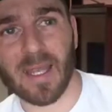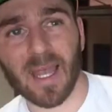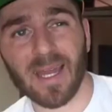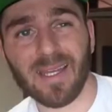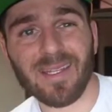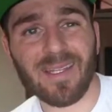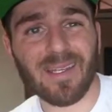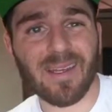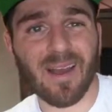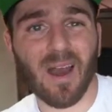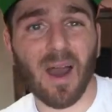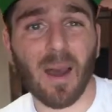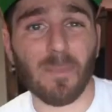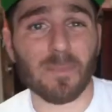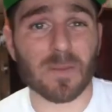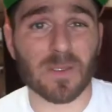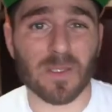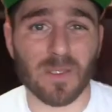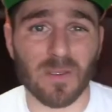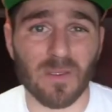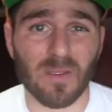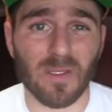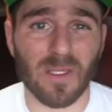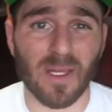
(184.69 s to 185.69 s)
Any
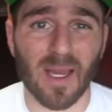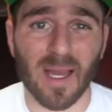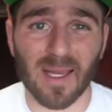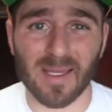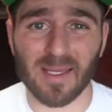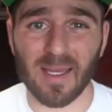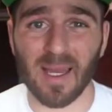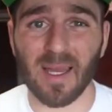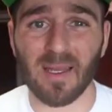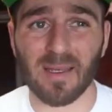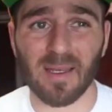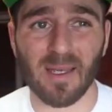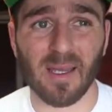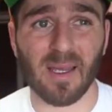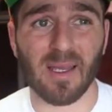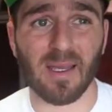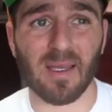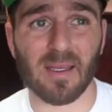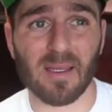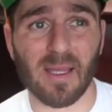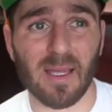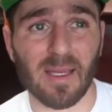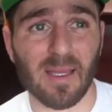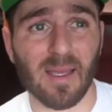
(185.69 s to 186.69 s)
opportunity I get
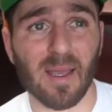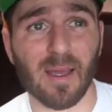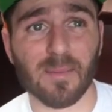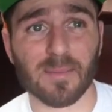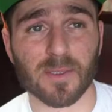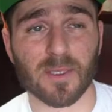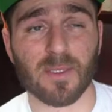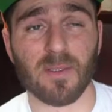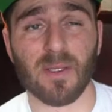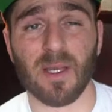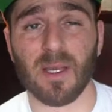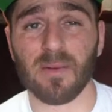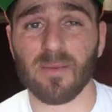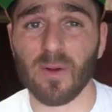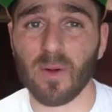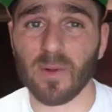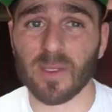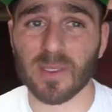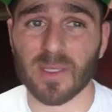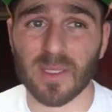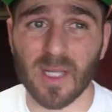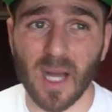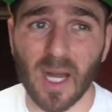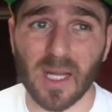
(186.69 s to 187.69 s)
and any opportunity I've
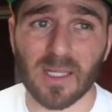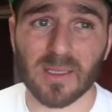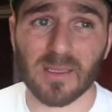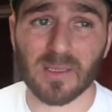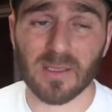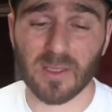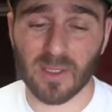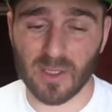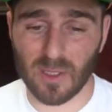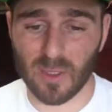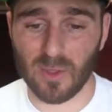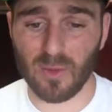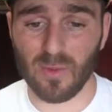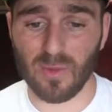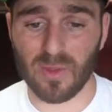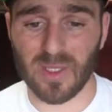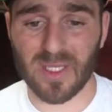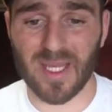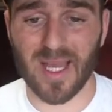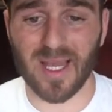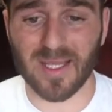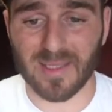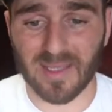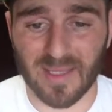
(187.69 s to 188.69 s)
always gotten to
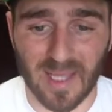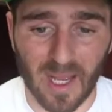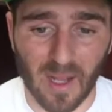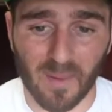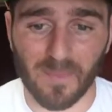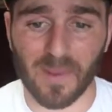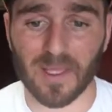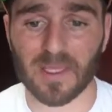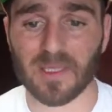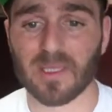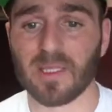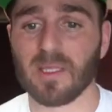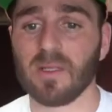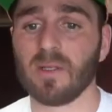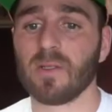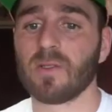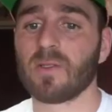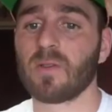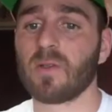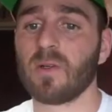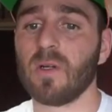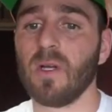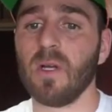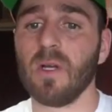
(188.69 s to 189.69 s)
test out my
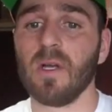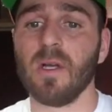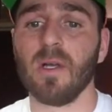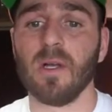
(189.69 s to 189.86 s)
skills or